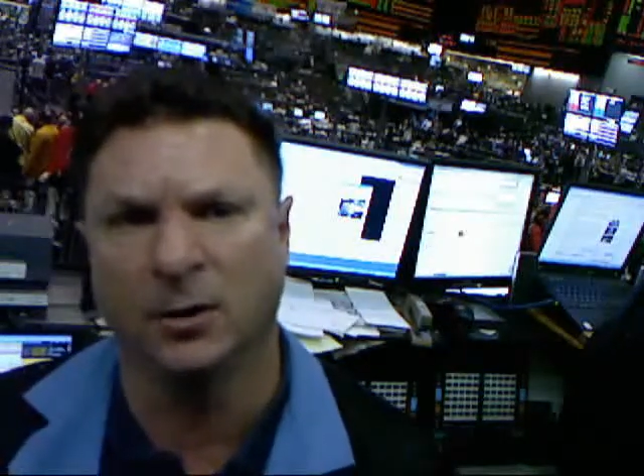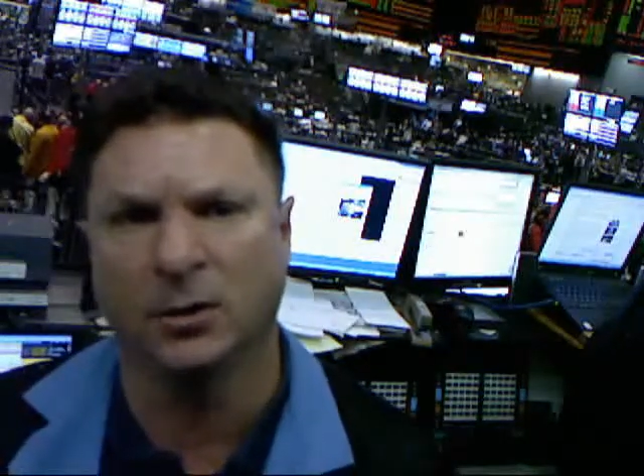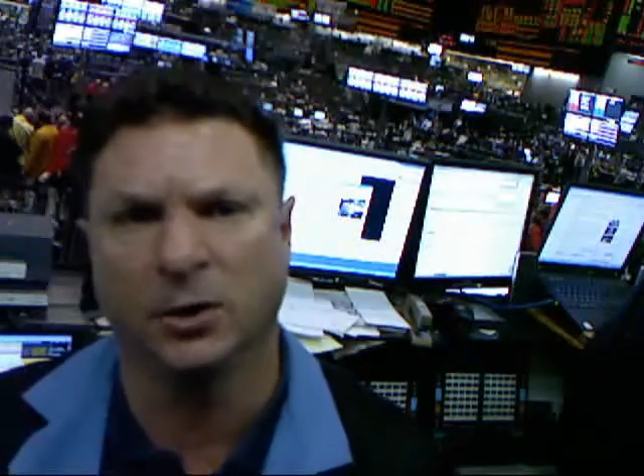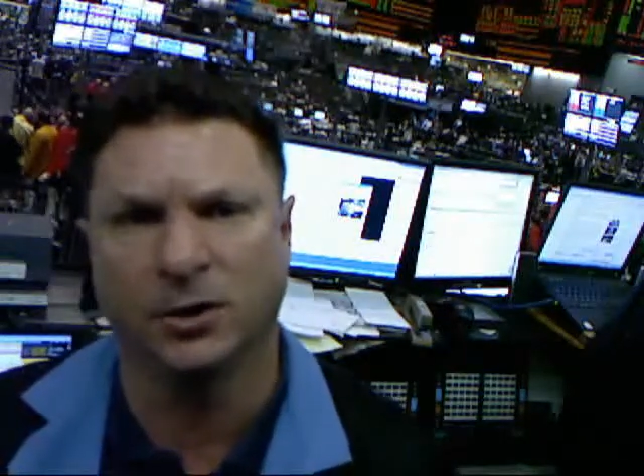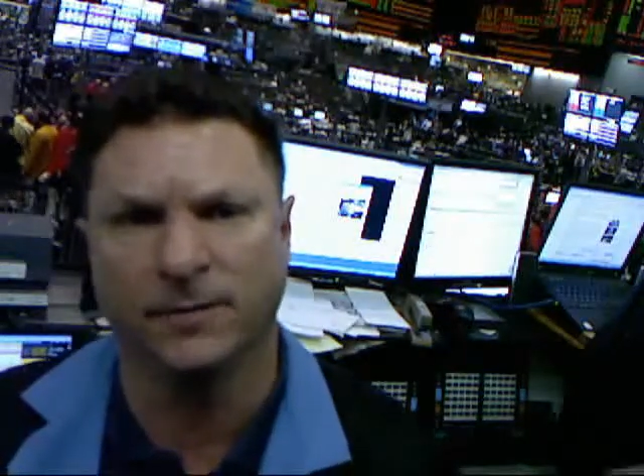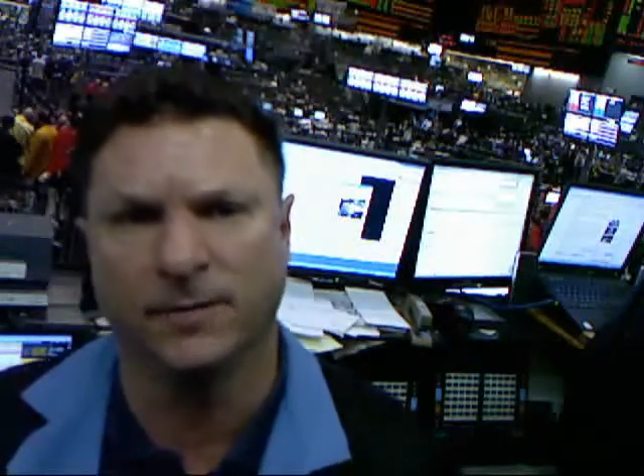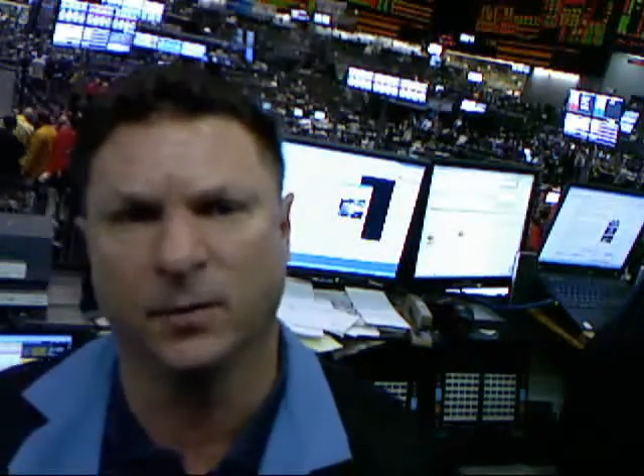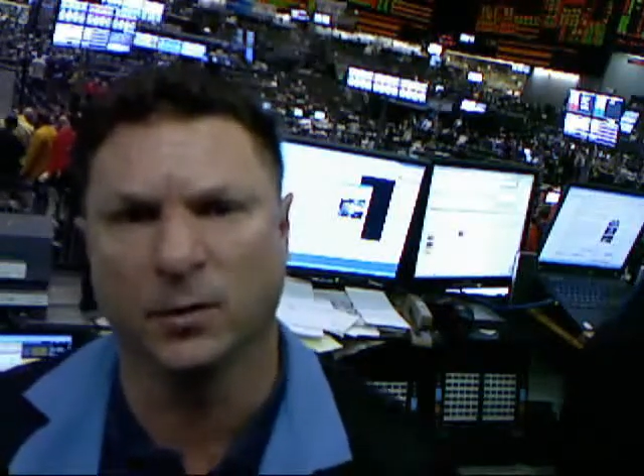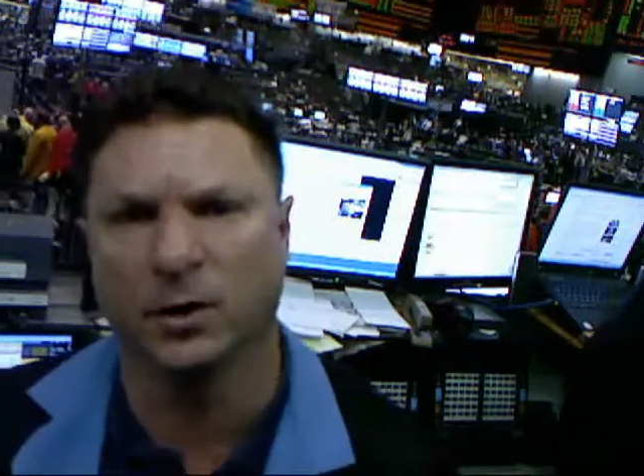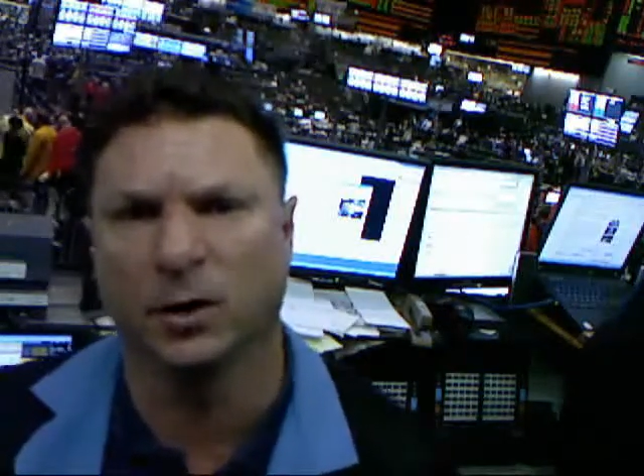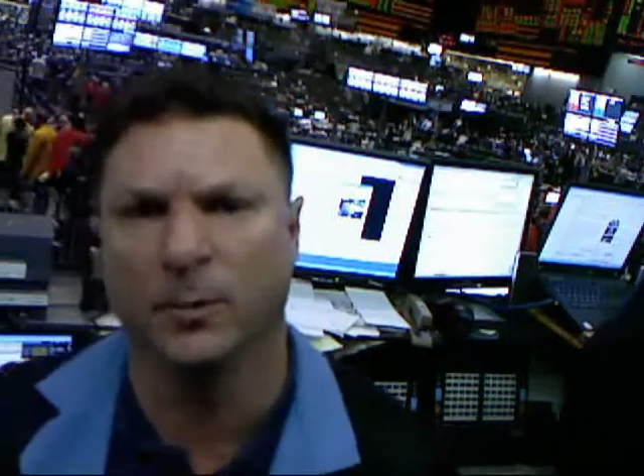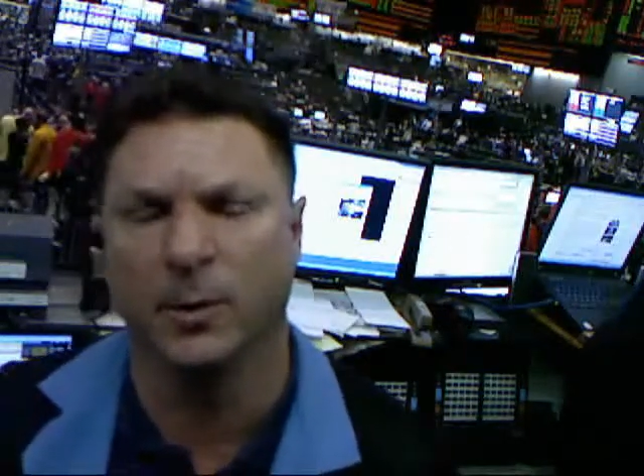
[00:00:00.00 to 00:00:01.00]
looking for a
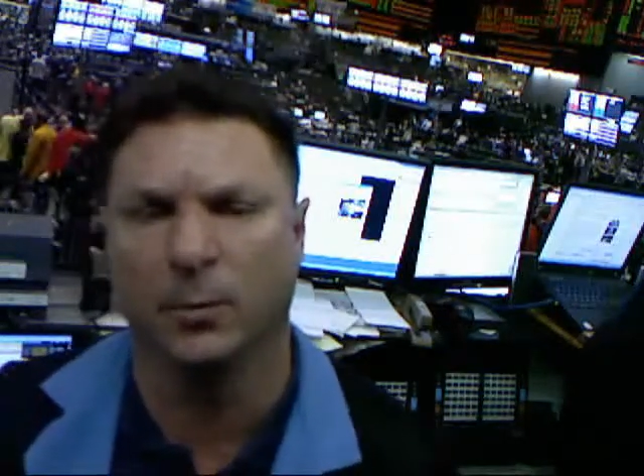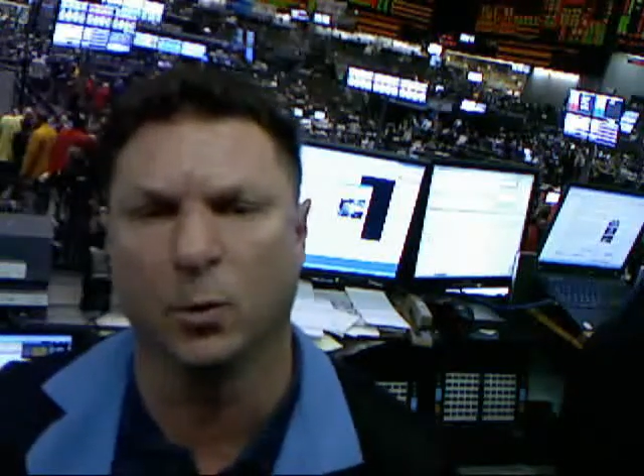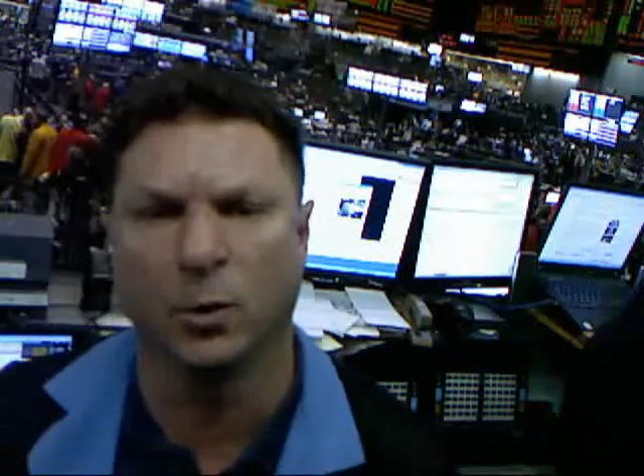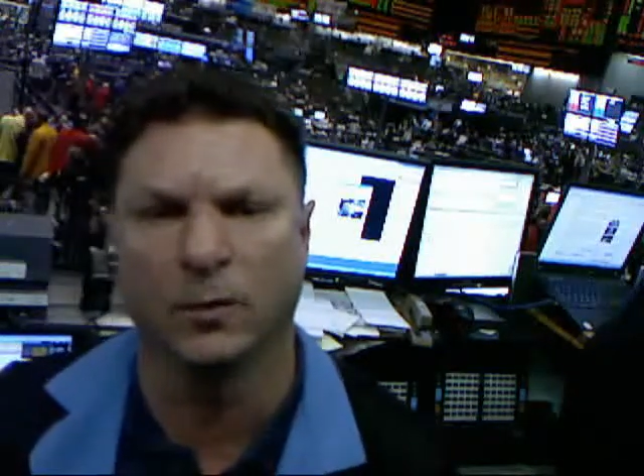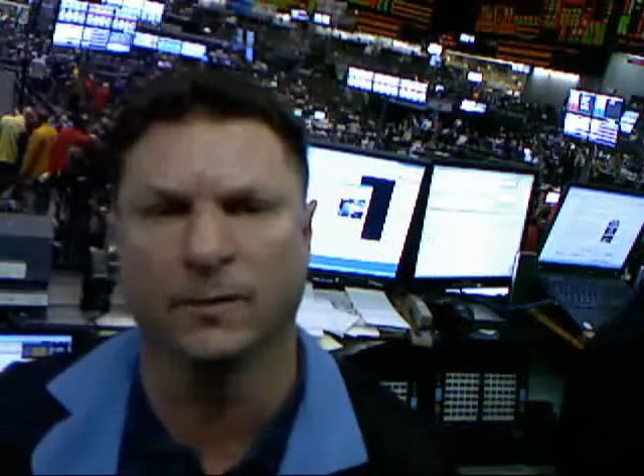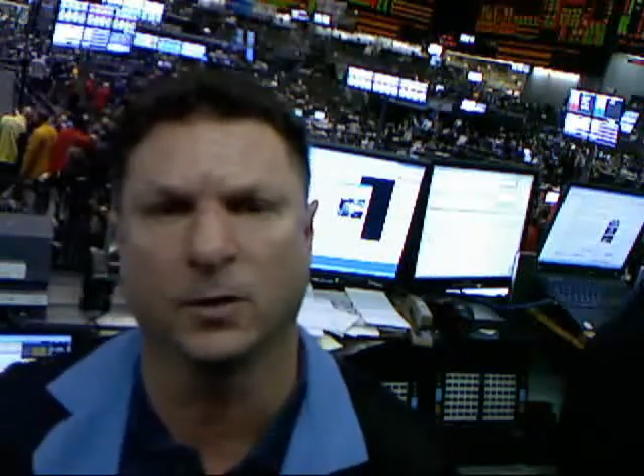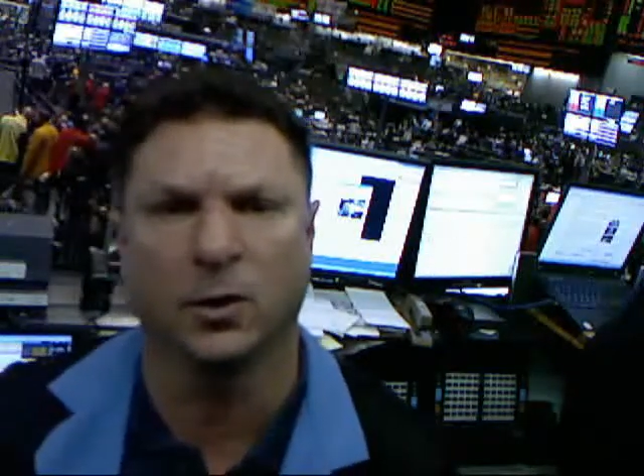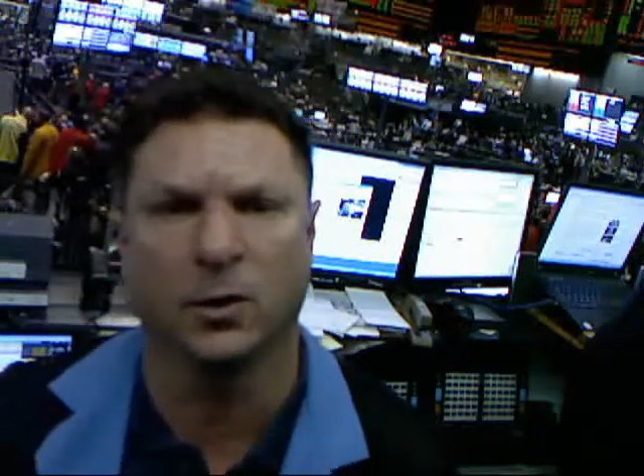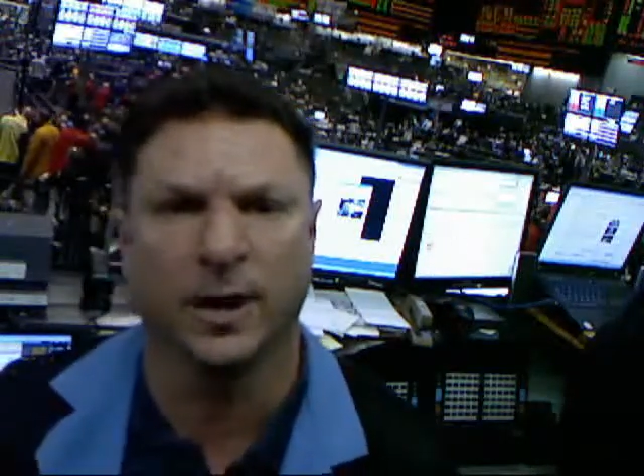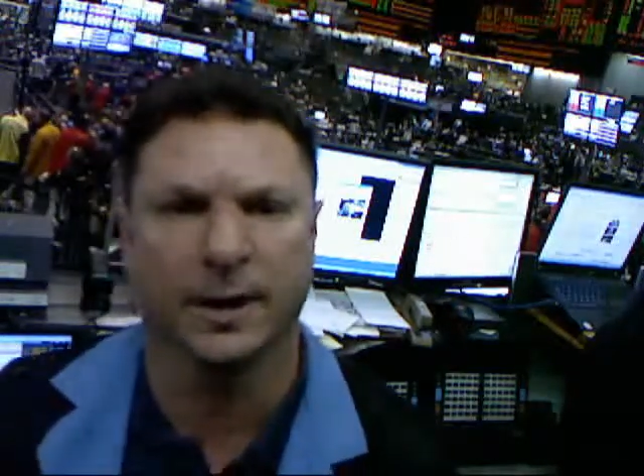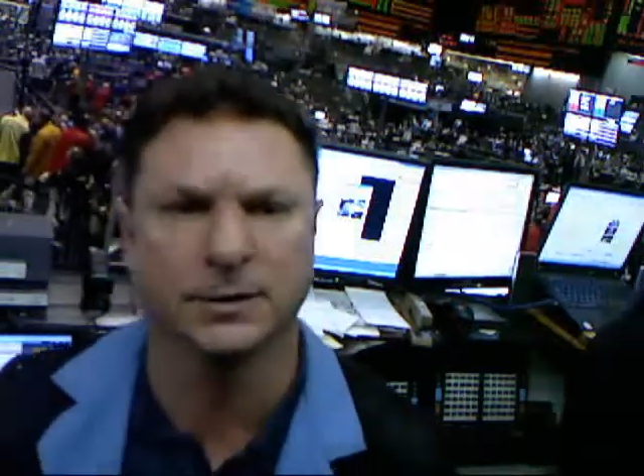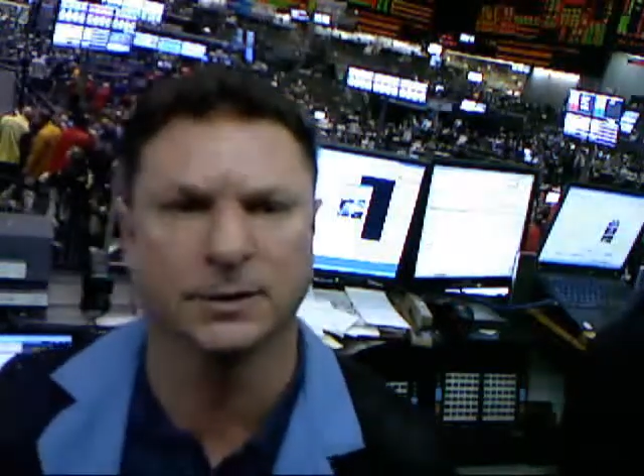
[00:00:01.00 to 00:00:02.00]
little bit more of a
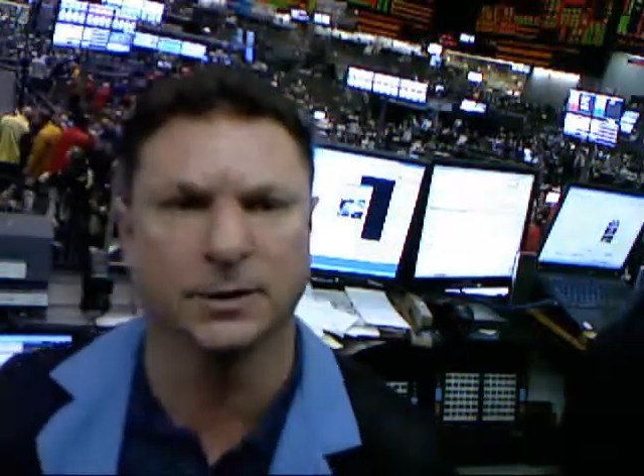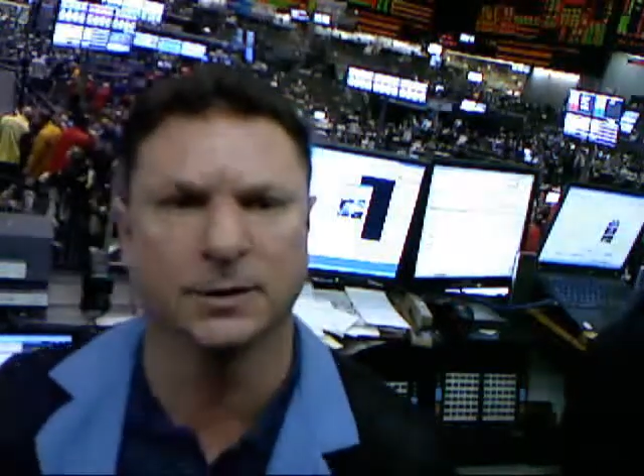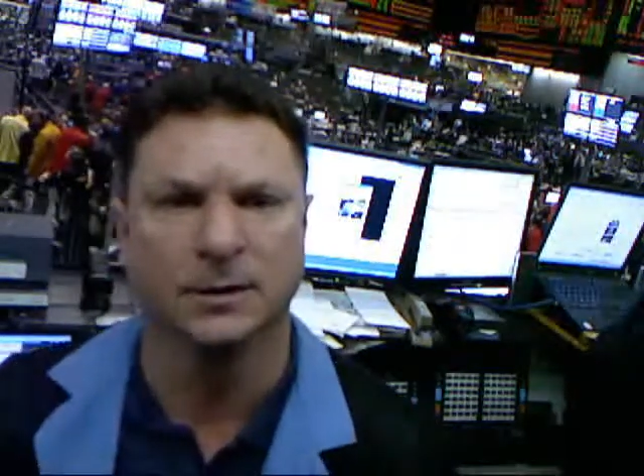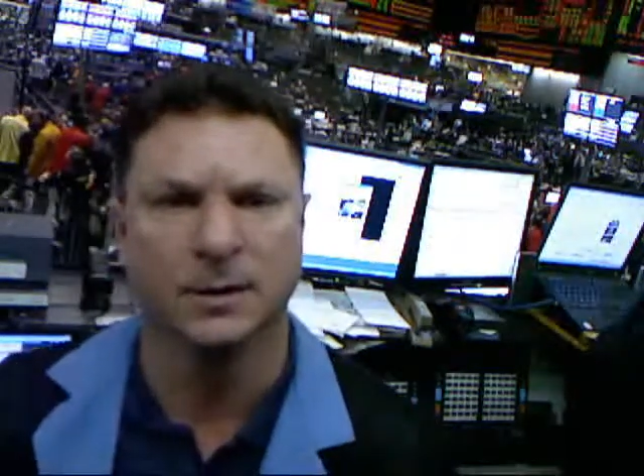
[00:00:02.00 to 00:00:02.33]
correction.